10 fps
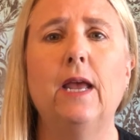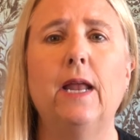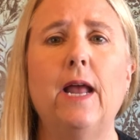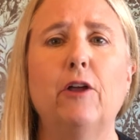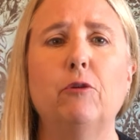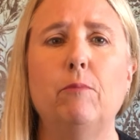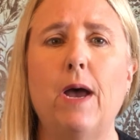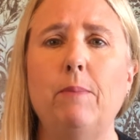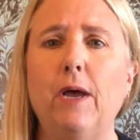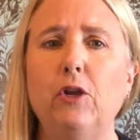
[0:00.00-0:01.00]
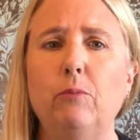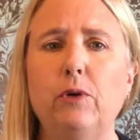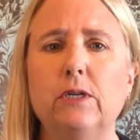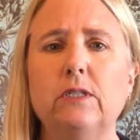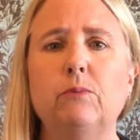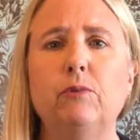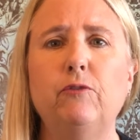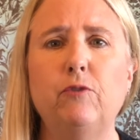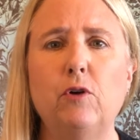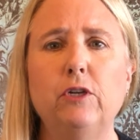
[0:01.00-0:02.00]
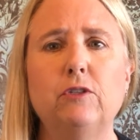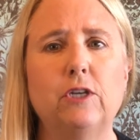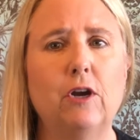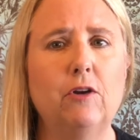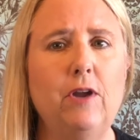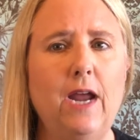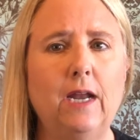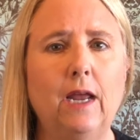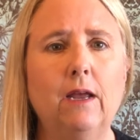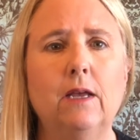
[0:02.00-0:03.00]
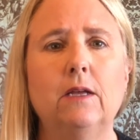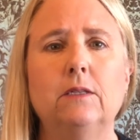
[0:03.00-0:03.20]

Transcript: and how to map out your books before you start creating